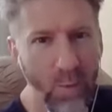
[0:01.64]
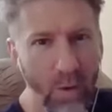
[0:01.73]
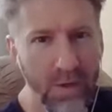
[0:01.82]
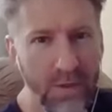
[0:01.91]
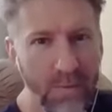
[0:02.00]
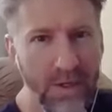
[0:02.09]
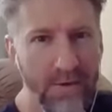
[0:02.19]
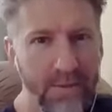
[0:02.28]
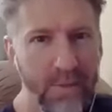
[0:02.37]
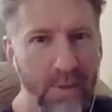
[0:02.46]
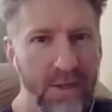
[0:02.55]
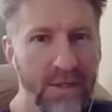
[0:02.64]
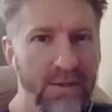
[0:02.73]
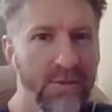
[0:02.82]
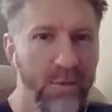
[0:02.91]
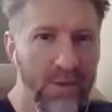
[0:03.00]
Welcome
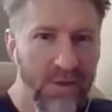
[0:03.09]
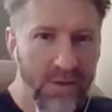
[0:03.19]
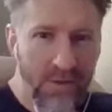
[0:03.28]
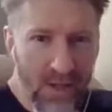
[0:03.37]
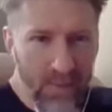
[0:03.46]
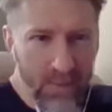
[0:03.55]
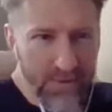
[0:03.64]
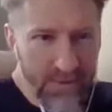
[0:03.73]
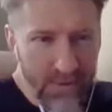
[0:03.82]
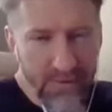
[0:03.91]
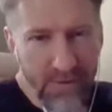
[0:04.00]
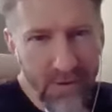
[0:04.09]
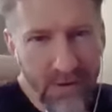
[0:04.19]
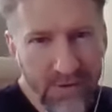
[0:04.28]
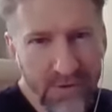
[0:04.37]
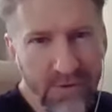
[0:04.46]
everybody to another episode of
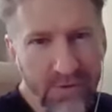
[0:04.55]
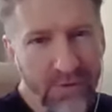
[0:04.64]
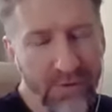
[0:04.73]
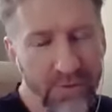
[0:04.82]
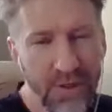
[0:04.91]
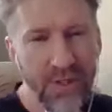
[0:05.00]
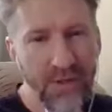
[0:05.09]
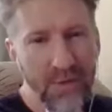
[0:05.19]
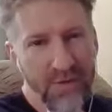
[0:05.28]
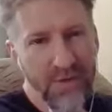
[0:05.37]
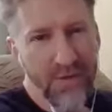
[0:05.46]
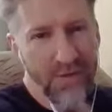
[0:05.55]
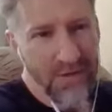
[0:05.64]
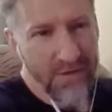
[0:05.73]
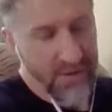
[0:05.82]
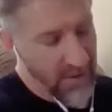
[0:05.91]
our Essentials video
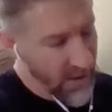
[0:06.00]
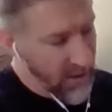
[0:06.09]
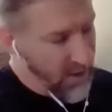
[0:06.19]
series.